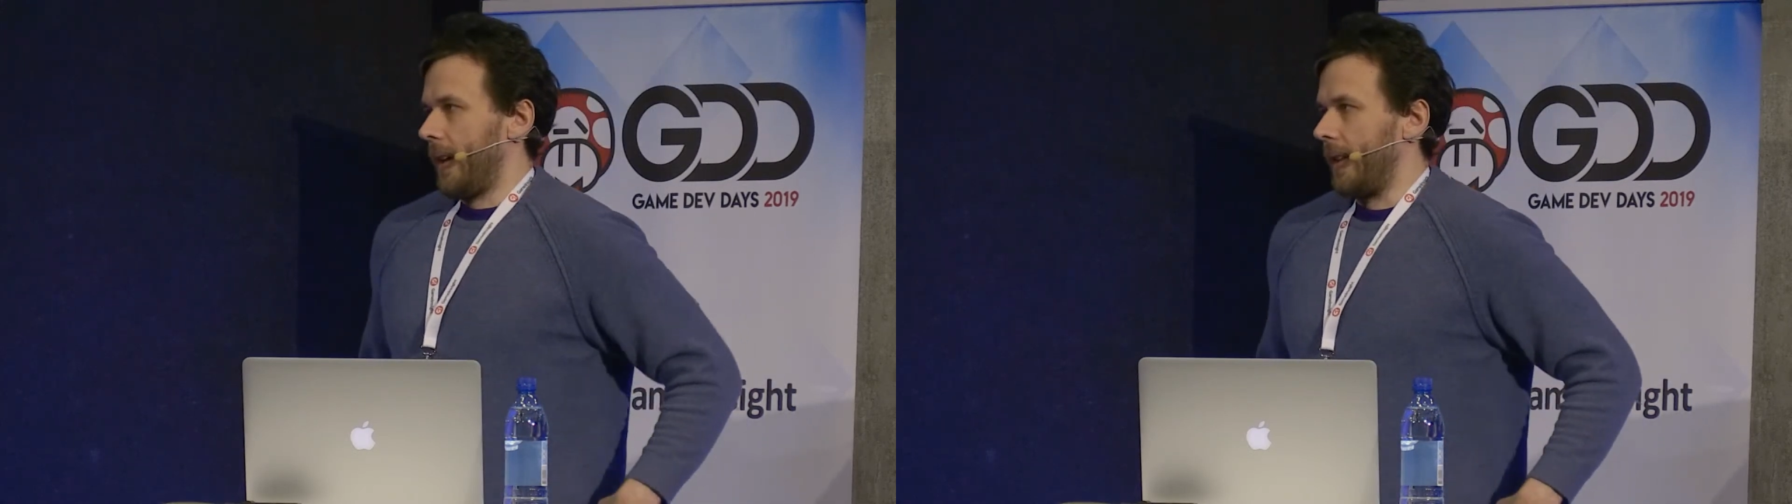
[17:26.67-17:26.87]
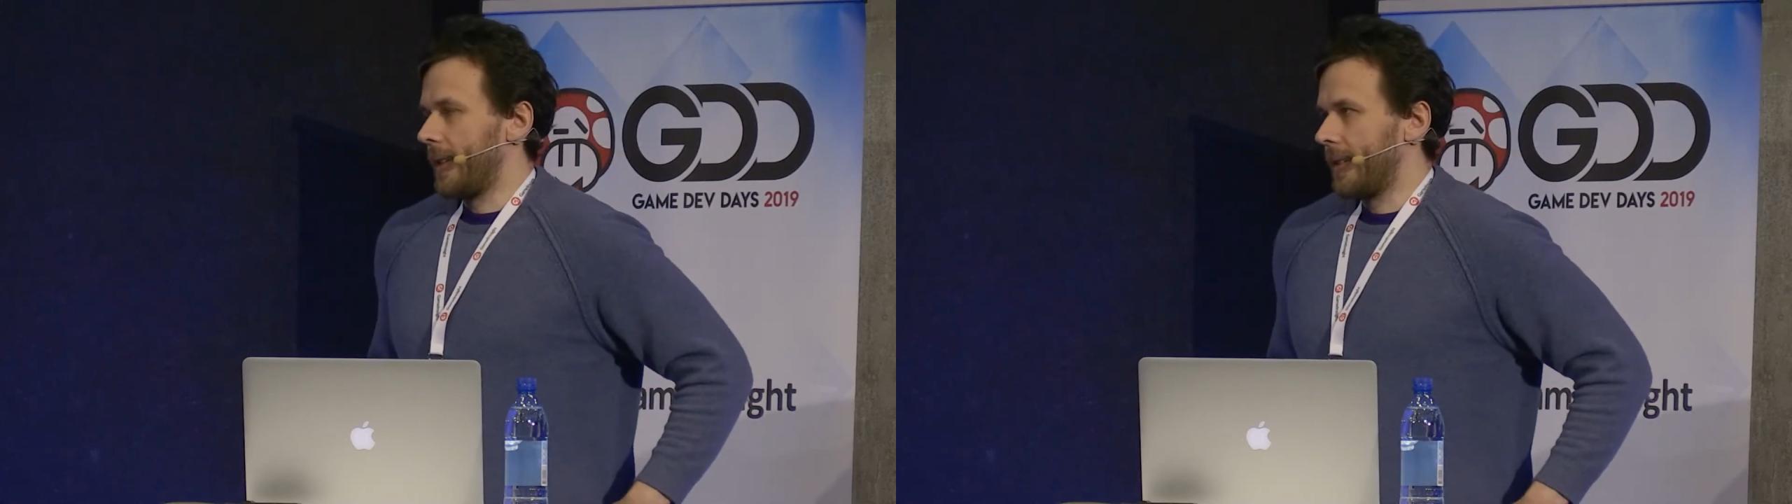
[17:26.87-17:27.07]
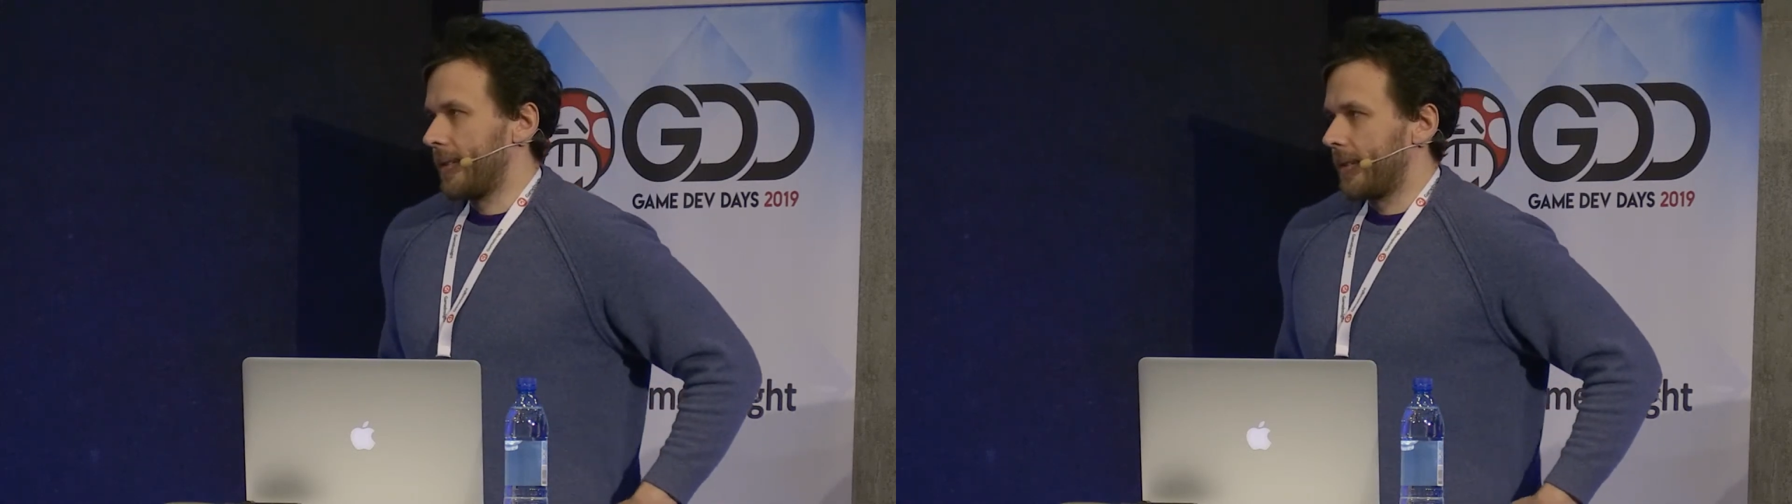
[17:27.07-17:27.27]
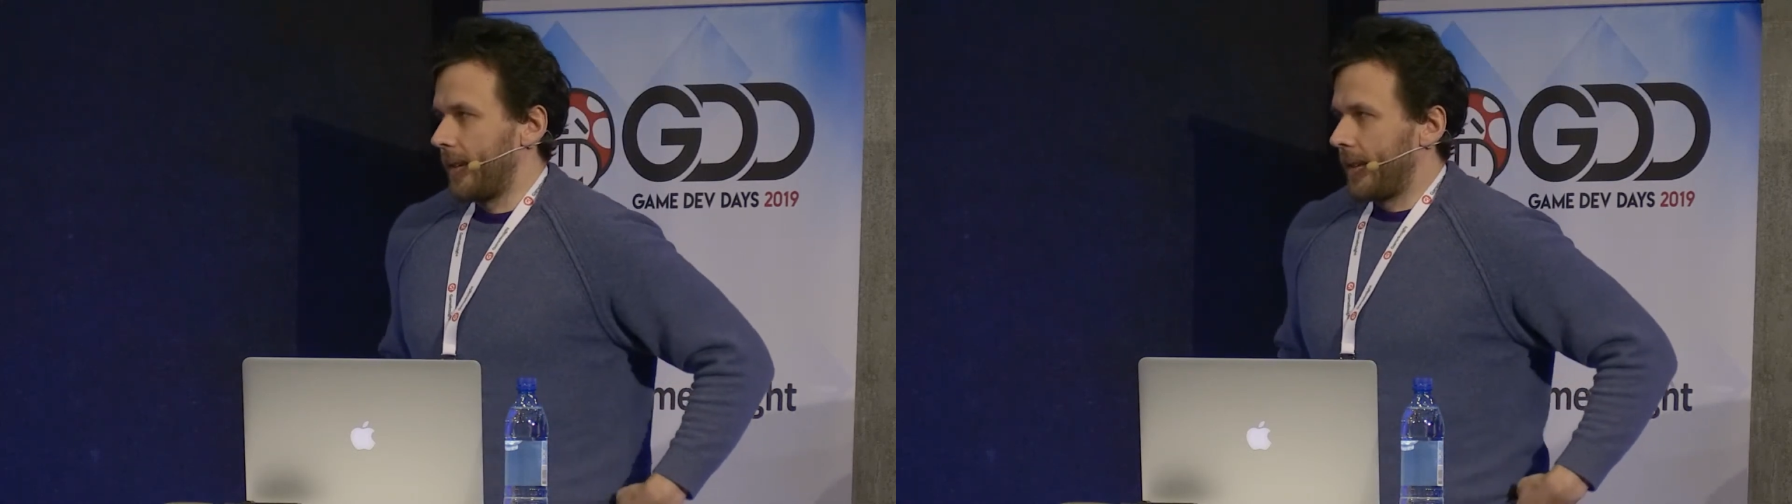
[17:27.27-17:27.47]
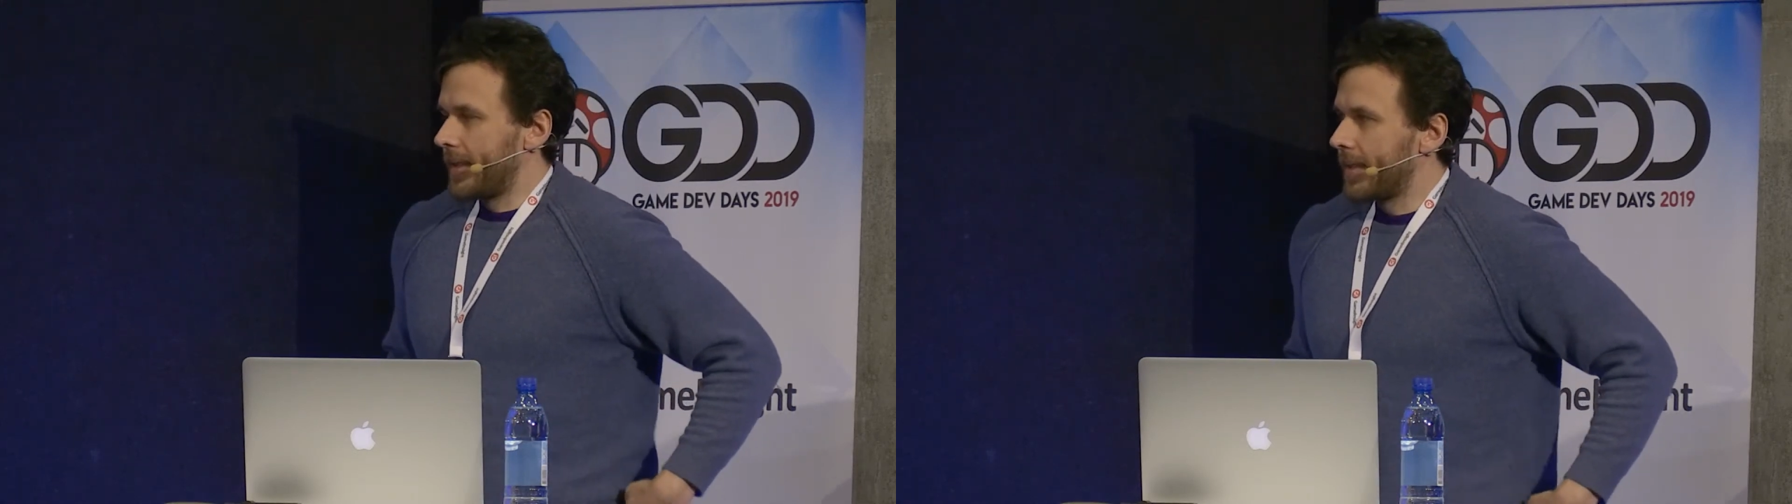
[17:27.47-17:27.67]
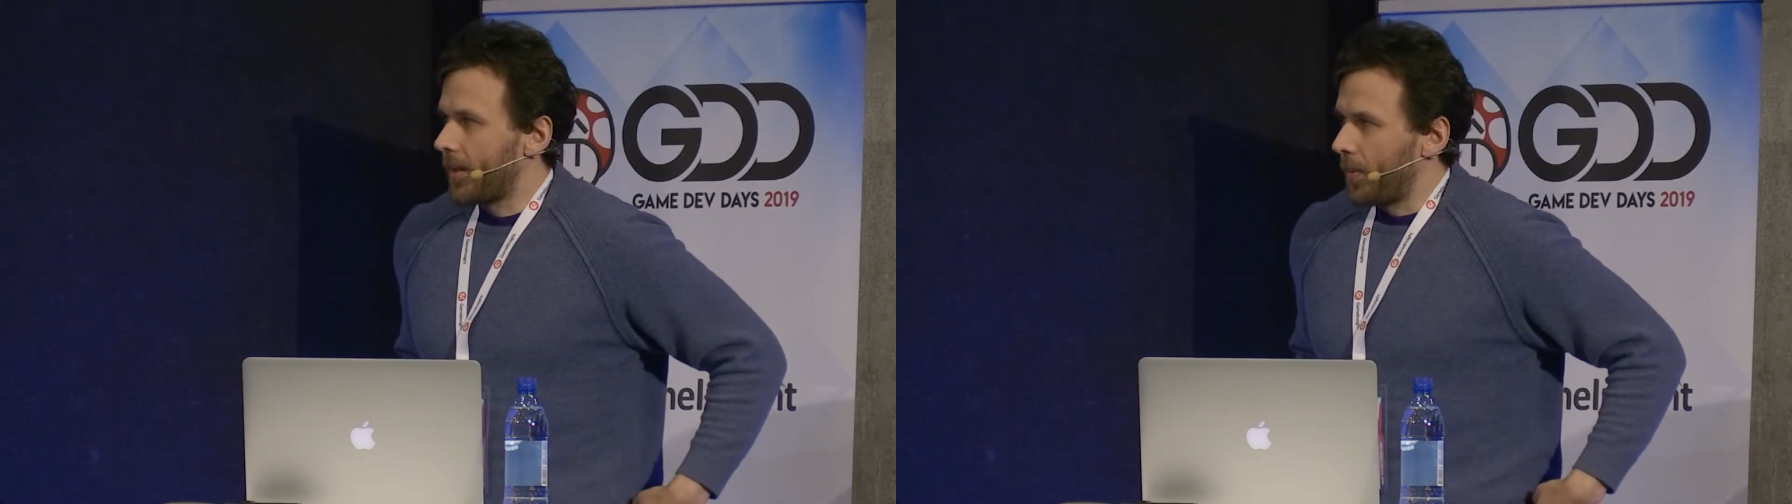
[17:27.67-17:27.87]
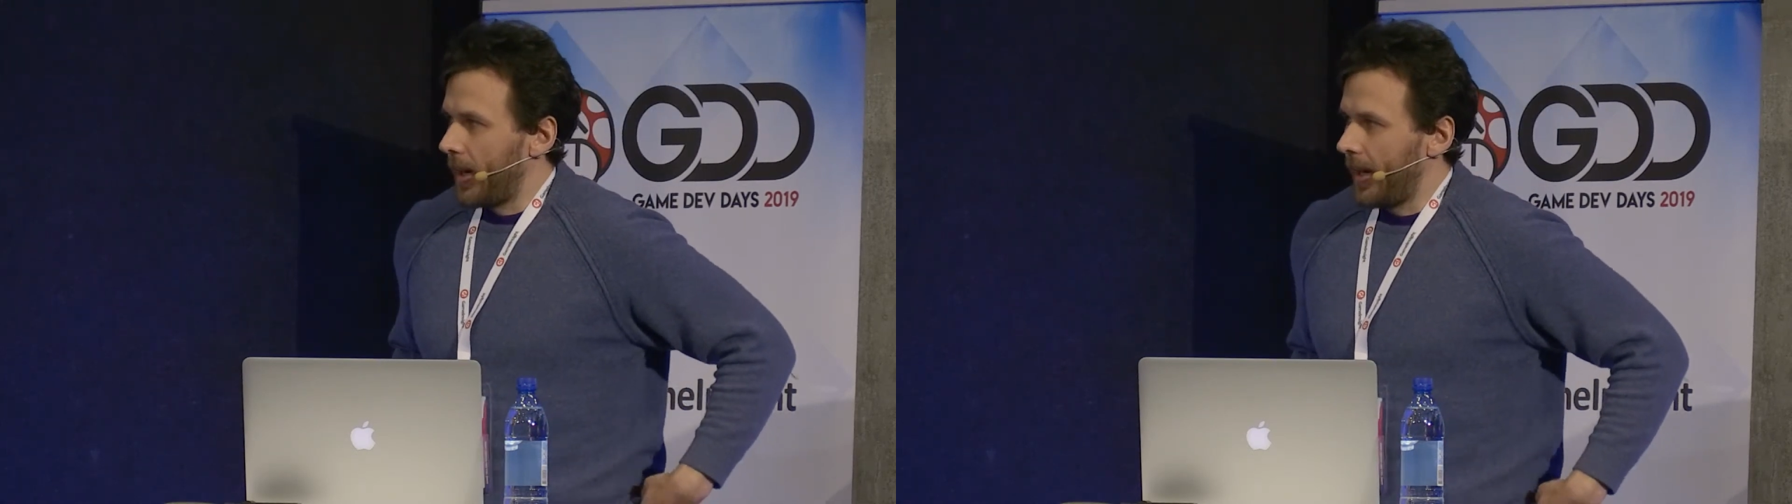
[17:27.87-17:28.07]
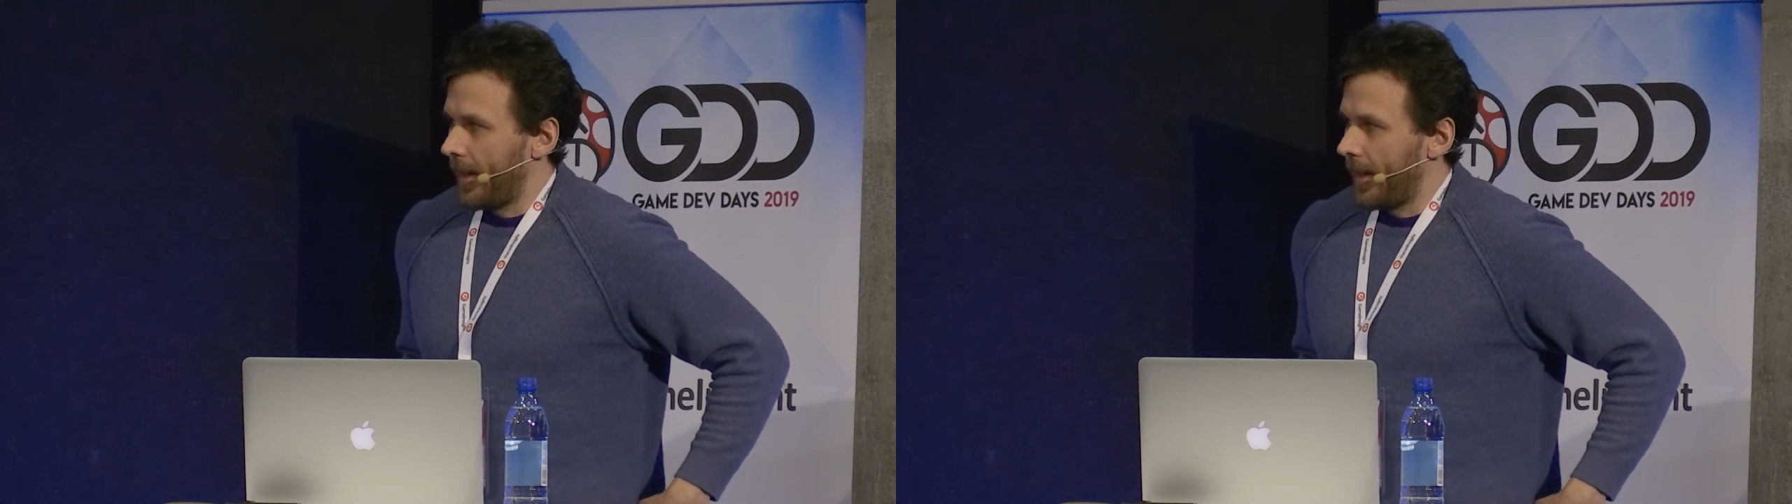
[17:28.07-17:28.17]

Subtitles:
this is a way